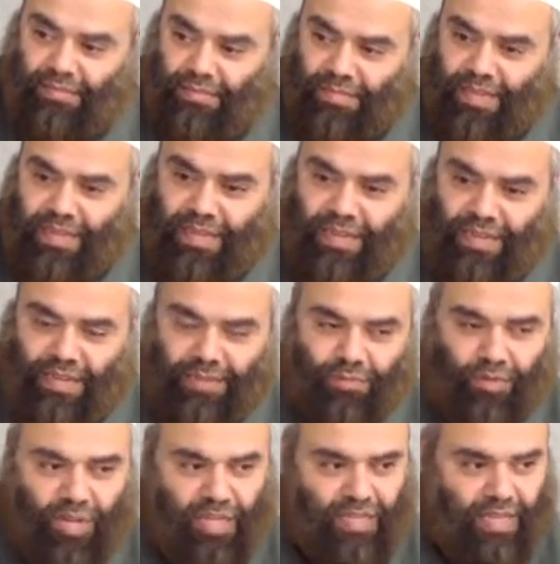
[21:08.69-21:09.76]
making
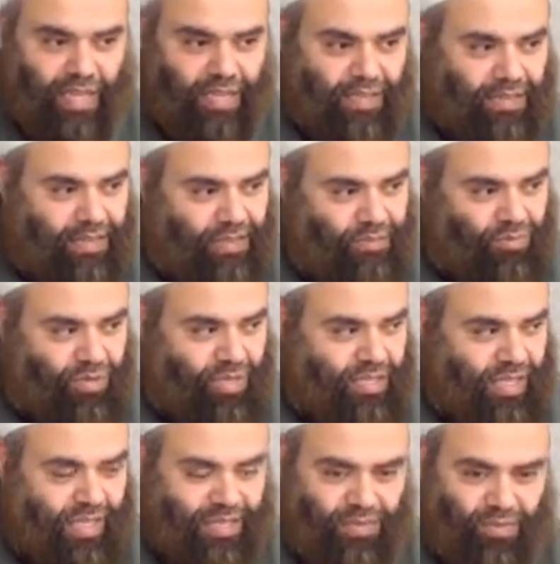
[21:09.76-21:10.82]
munajah
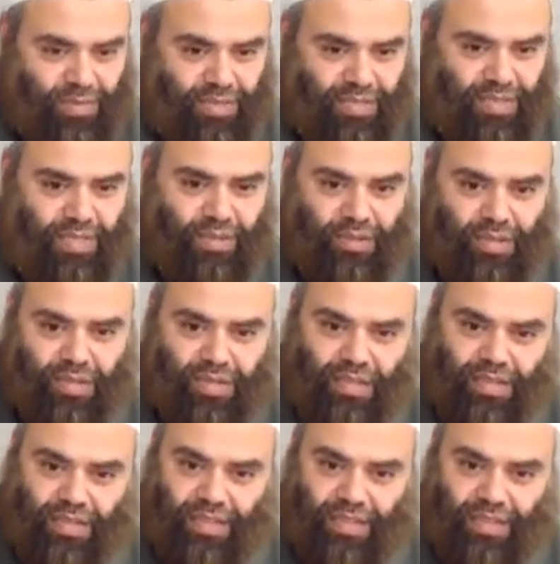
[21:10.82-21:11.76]
is what, secret